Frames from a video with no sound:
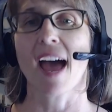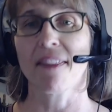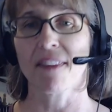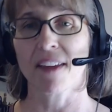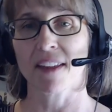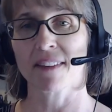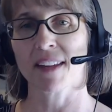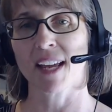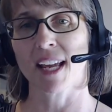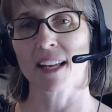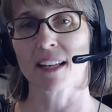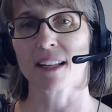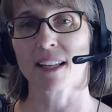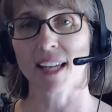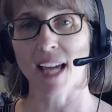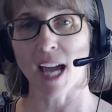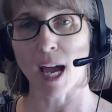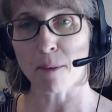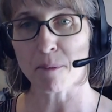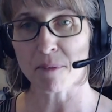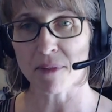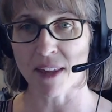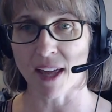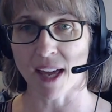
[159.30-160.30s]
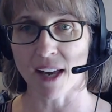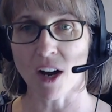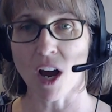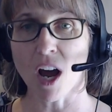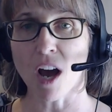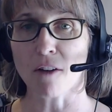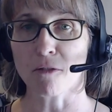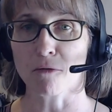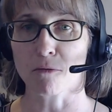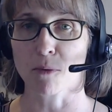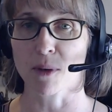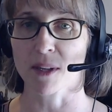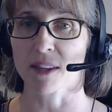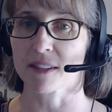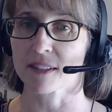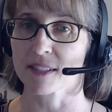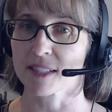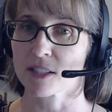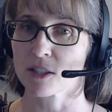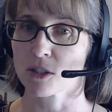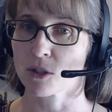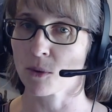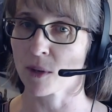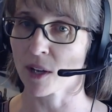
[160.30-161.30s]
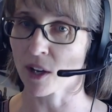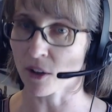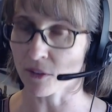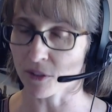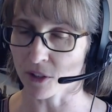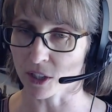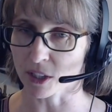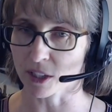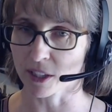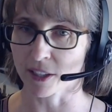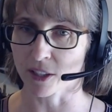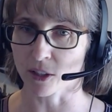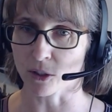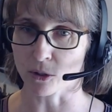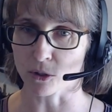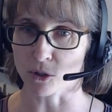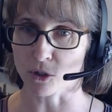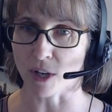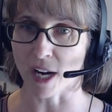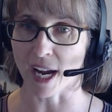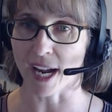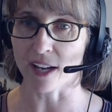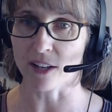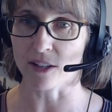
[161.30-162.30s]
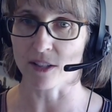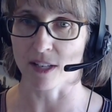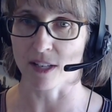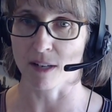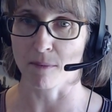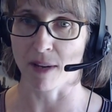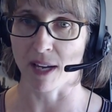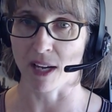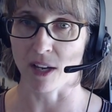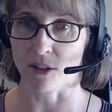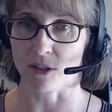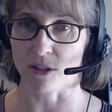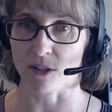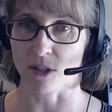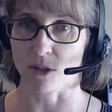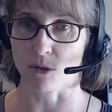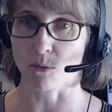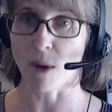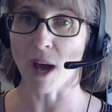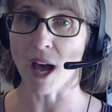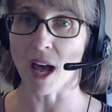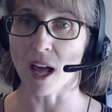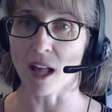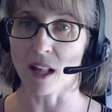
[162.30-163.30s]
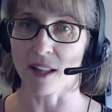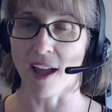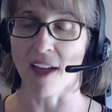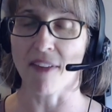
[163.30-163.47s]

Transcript: and then they capped that off with doing all their clinical trials in males as well.